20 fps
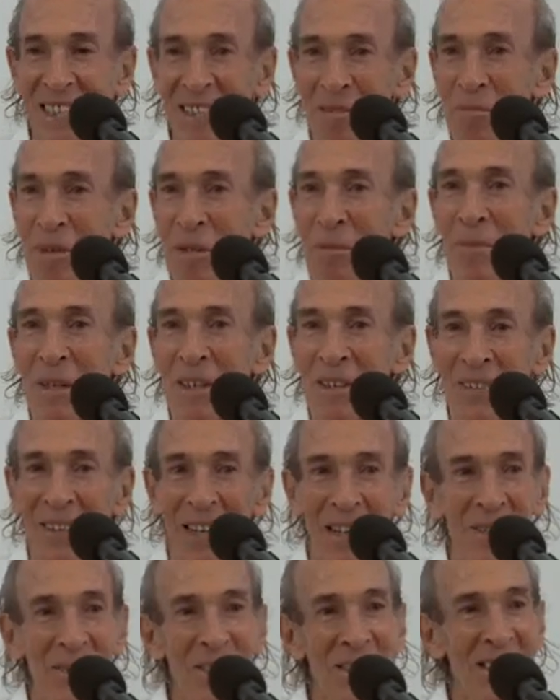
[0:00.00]
and people
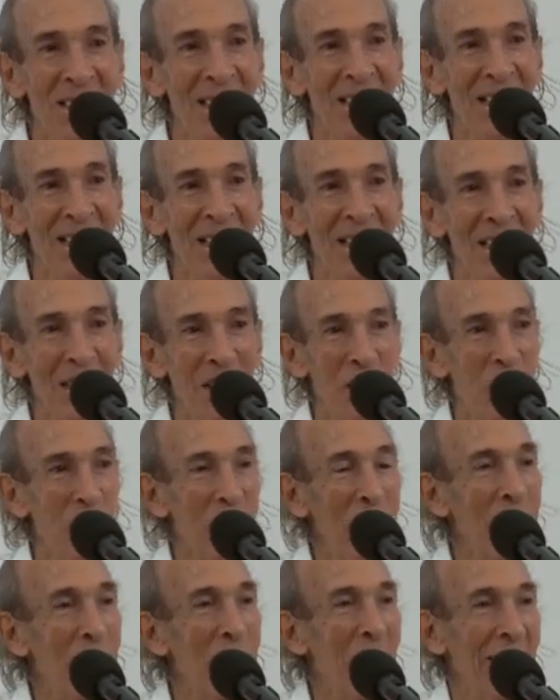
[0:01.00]
around to
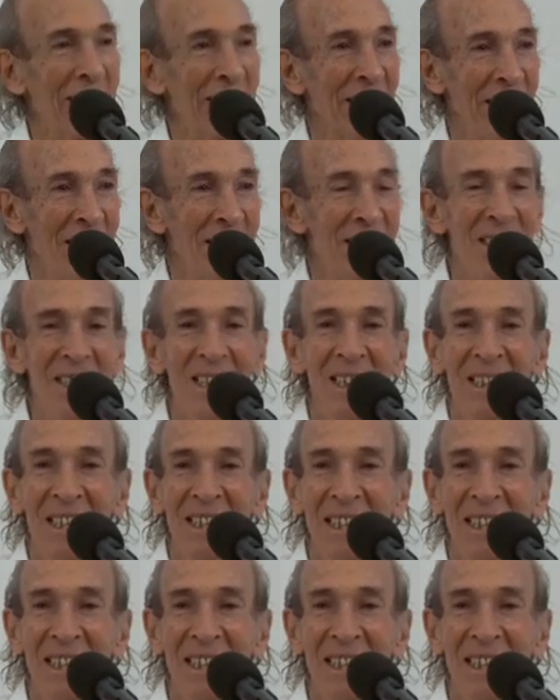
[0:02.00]
bring back this,